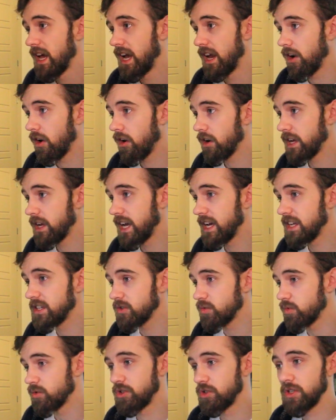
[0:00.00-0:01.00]
In our
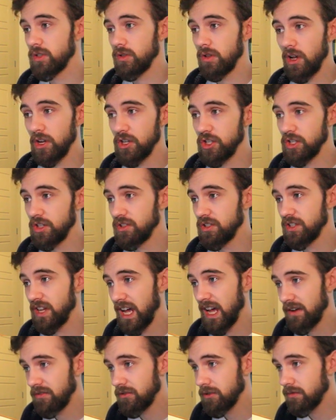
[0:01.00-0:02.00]
case, we're just launching this in
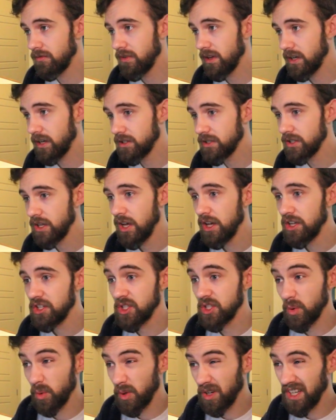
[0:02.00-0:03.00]
After Effects,
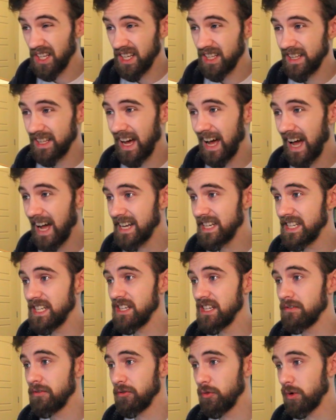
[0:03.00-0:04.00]
so we're gonna get the
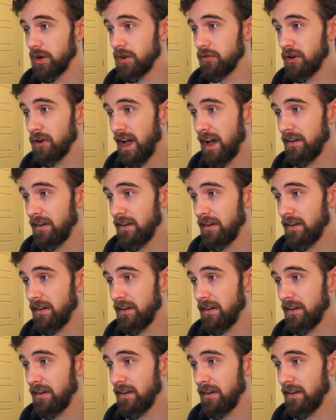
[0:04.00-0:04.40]
ID for whatever